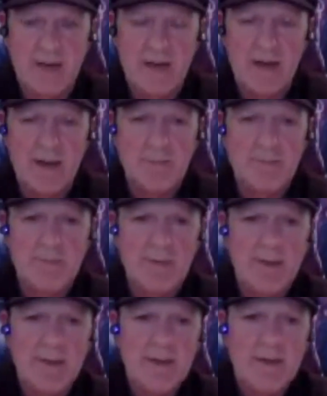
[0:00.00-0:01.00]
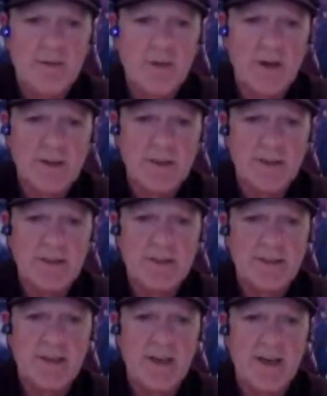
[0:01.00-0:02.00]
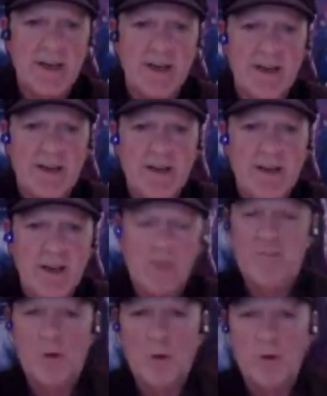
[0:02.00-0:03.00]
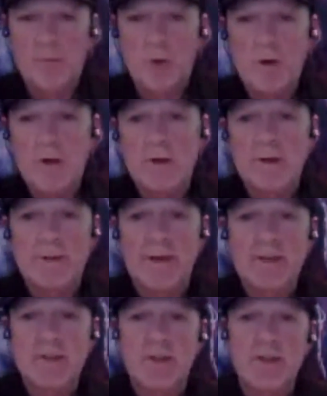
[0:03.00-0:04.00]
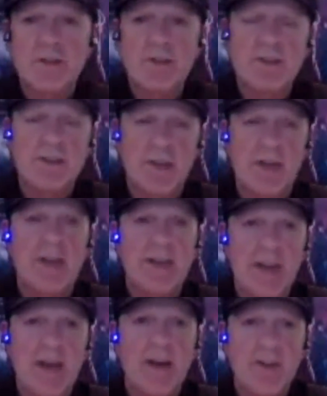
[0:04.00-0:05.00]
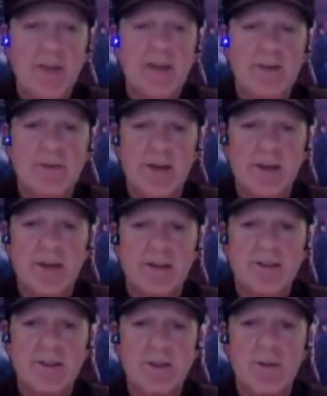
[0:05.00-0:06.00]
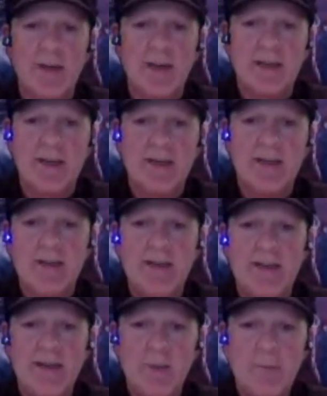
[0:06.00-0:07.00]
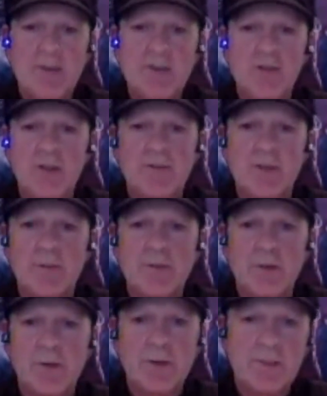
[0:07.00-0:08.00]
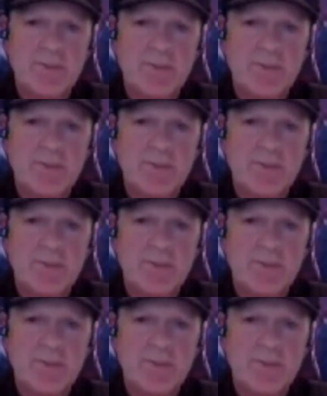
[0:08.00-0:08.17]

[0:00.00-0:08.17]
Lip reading: write in a fourth book as such, yeah, I think I'd like to do a mystery of some sort.